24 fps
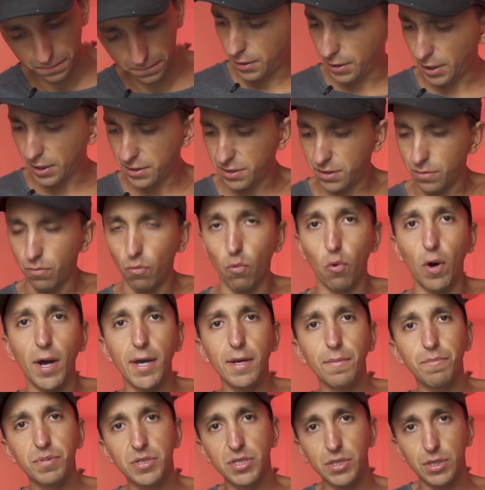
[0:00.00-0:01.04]
got some
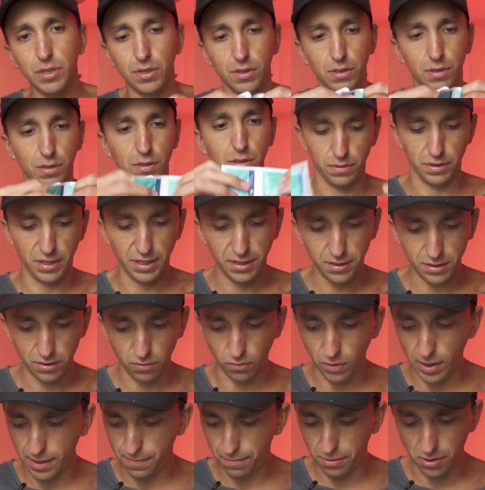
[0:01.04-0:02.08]
wipes right, to
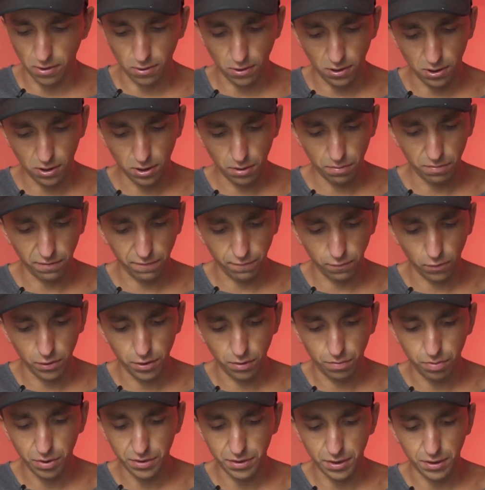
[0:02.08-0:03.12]
wipe your arm before
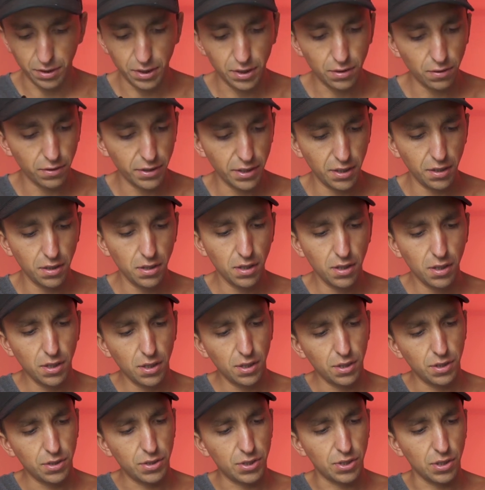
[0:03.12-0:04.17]
you put the needle in.
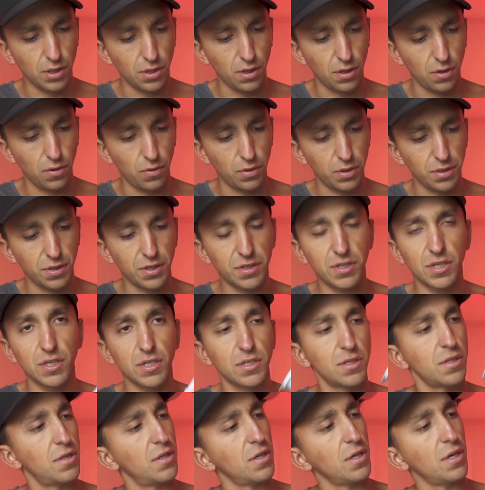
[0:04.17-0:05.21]
So this
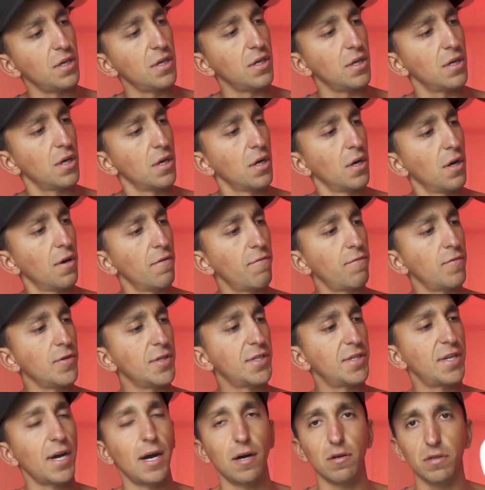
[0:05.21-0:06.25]
is the
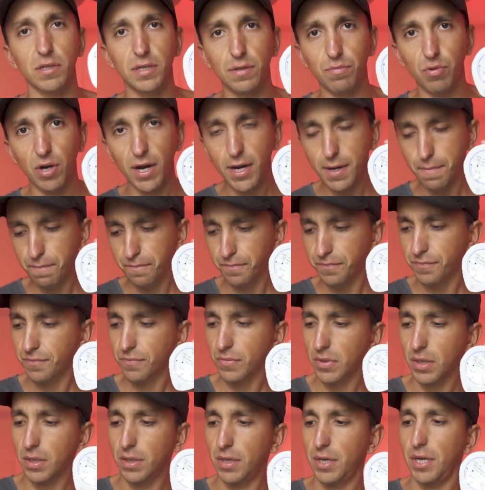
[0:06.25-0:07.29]
Freestyle Libre,
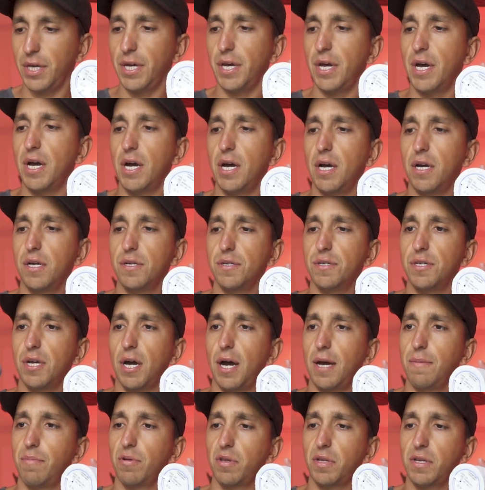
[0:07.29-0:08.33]
and
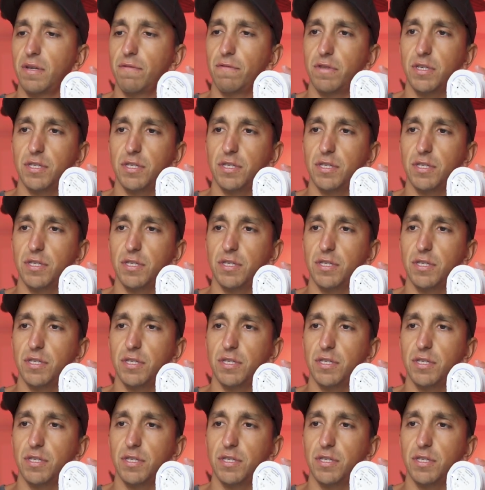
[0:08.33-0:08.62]
I believe